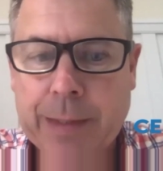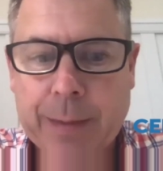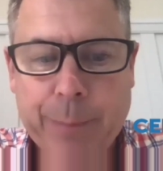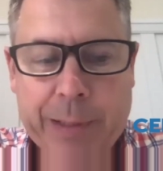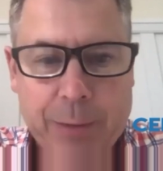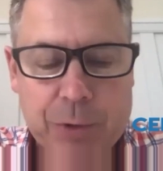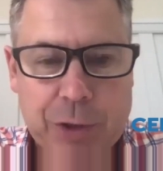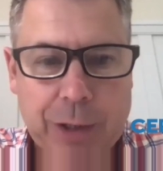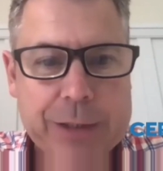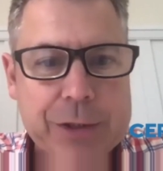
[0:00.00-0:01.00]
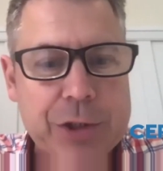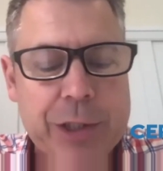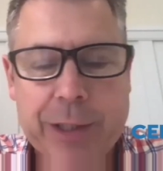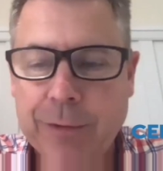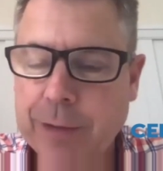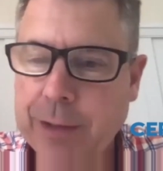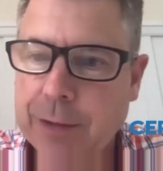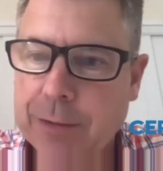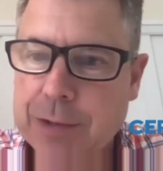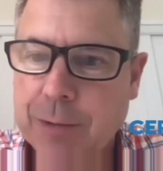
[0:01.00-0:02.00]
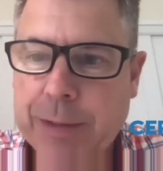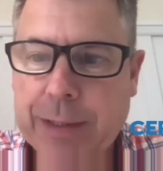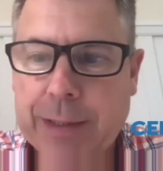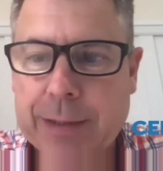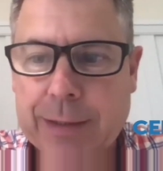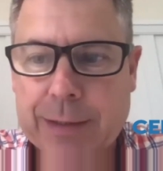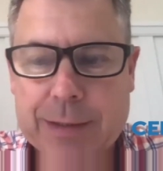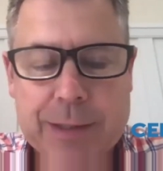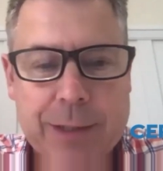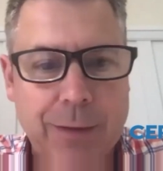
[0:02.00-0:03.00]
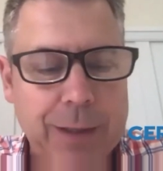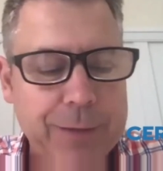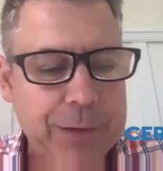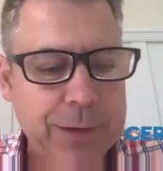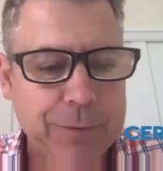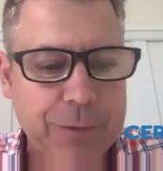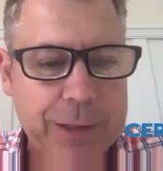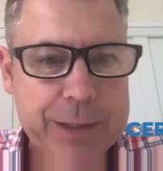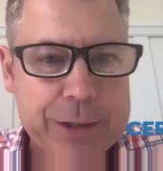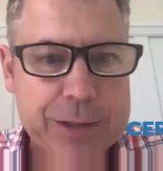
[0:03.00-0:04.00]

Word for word: Pete, would you like to share your video so we can uh, see you live and in the flesh?